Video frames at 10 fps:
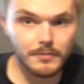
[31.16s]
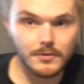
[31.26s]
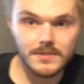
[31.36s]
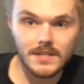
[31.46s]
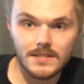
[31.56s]
up
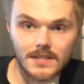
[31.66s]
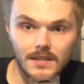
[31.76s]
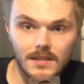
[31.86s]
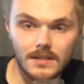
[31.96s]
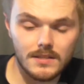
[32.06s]
to
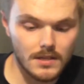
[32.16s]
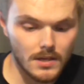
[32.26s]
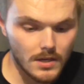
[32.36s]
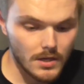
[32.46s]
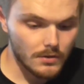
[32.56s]
16 gigs
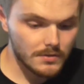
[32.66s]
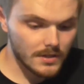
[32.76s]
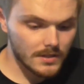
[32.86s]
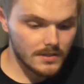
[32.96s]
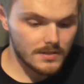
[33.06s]

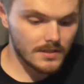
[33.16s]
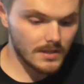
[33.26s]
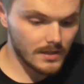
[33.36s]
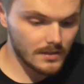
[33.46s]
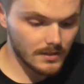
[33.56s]
using this
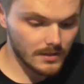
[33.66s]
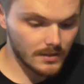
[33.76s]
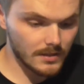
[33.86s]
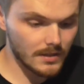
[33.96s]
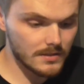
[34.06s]
King
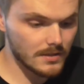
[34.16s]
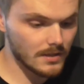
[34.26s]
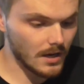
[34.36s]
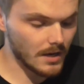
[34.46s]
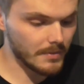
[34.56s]

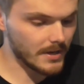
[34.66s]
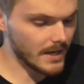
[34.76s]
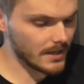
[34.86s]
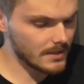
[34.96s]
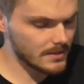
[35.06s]
Kingston
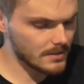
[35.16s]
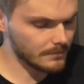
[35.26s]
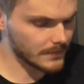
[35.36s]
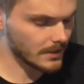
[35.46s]
HyperX